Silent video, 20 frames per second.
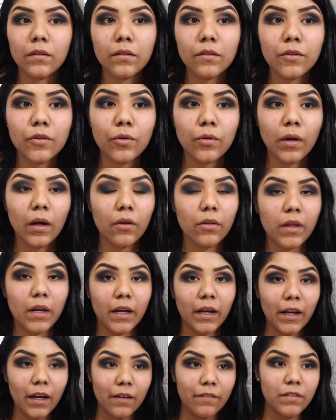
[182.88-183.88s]
So now
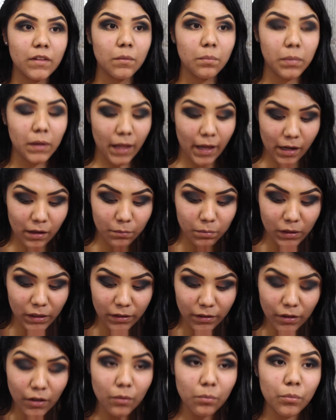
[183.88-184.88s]
that I have the black
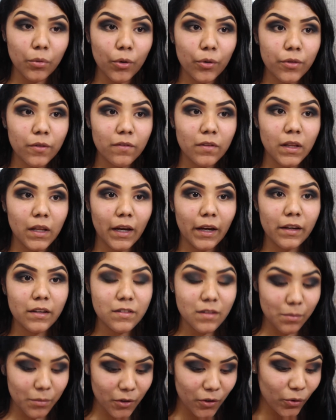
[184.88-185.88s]
blended on both of the
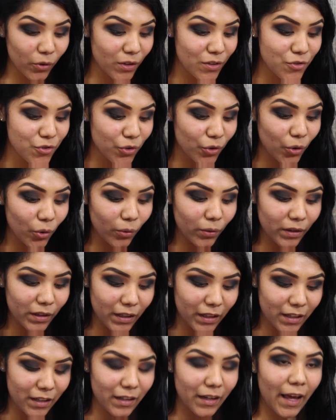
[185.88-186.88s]
eyes, I'm going to go
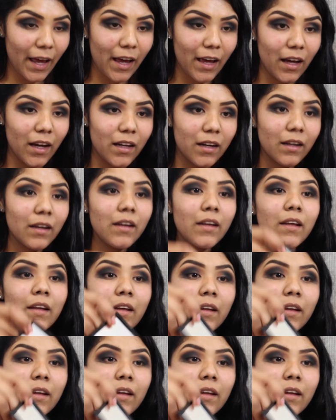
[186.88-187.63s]
ahead and add